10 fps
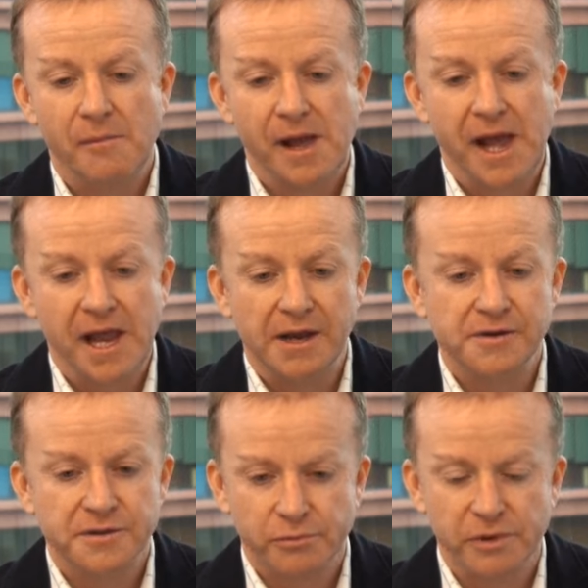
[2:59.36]

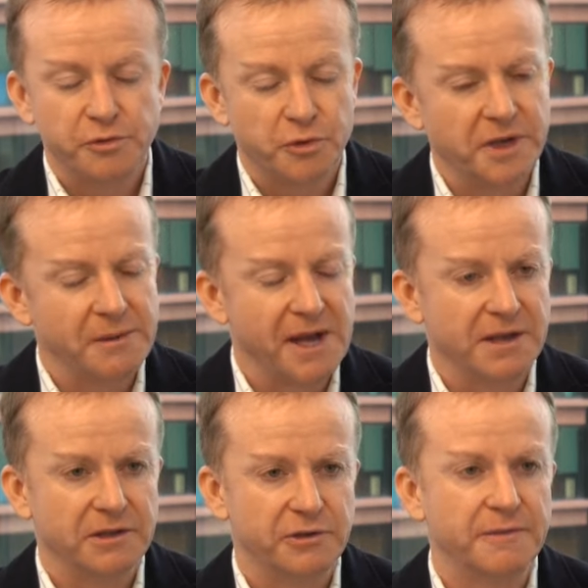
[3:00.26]
and we're talking
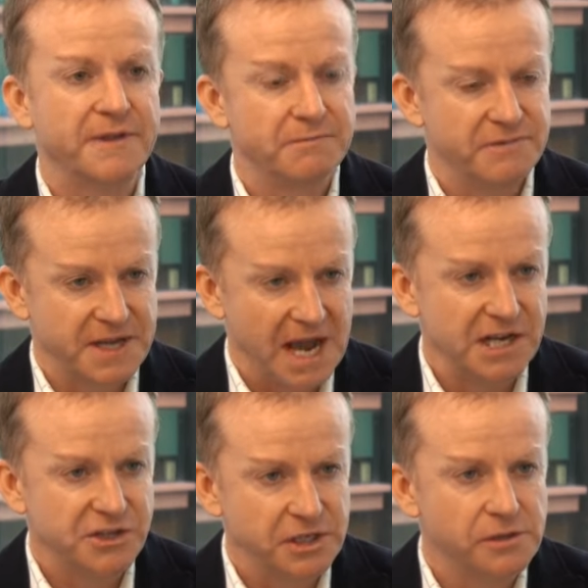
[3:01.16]
about the
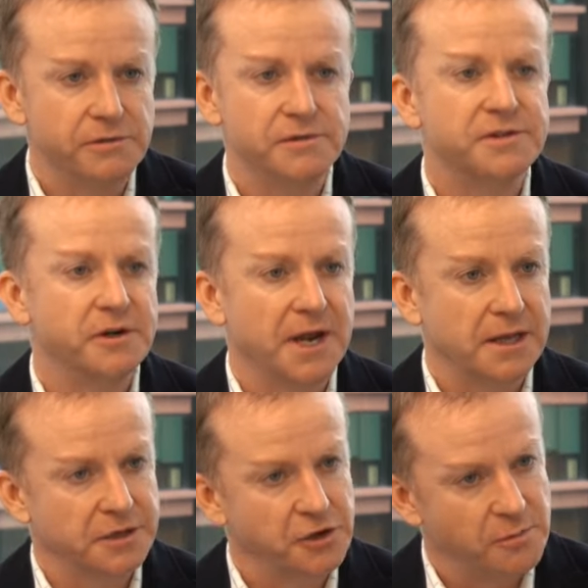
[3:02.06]
ageing on
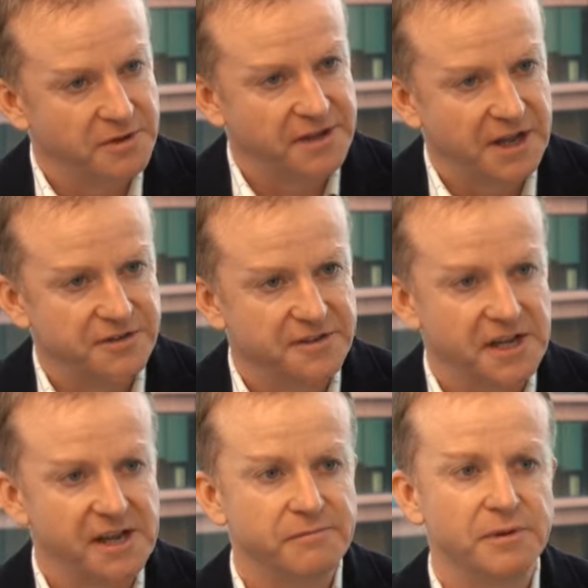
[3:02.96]
accident compensation
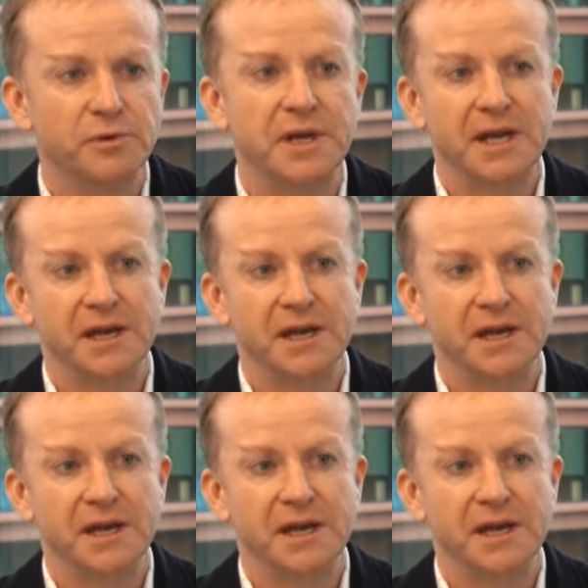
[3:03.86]
scheme. We're looking